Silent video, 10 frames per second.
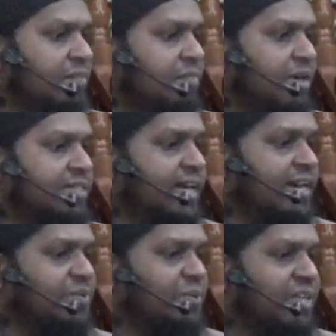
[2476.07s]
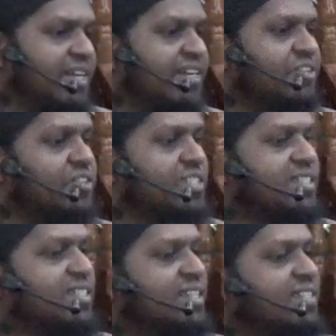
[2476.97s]
but that only
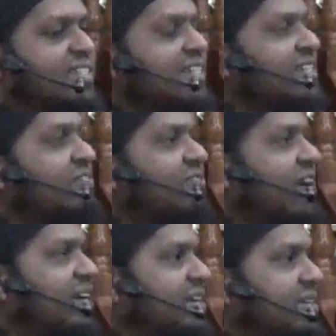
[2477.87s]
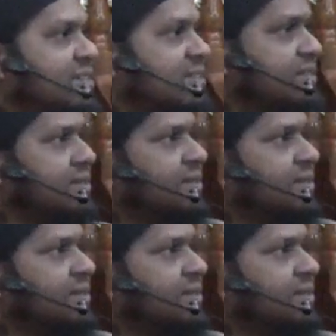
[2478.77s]
increases their defiance.